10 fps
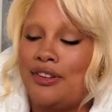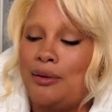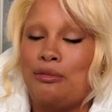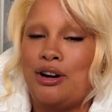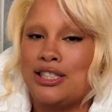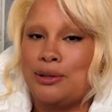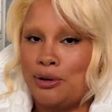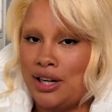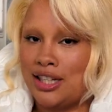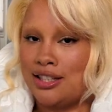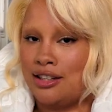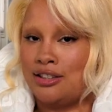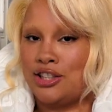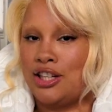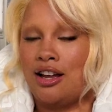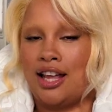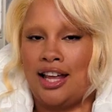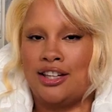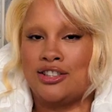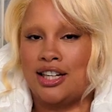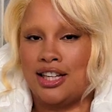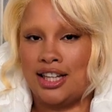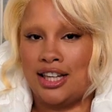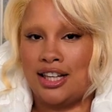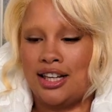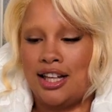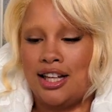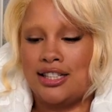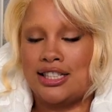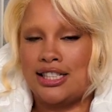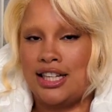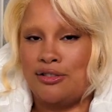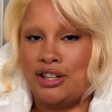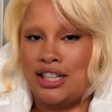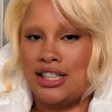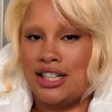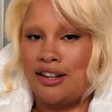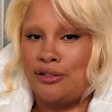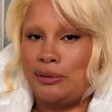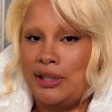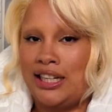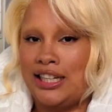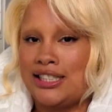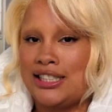impressed upon at such a young age. And I think Disney really did that for me. It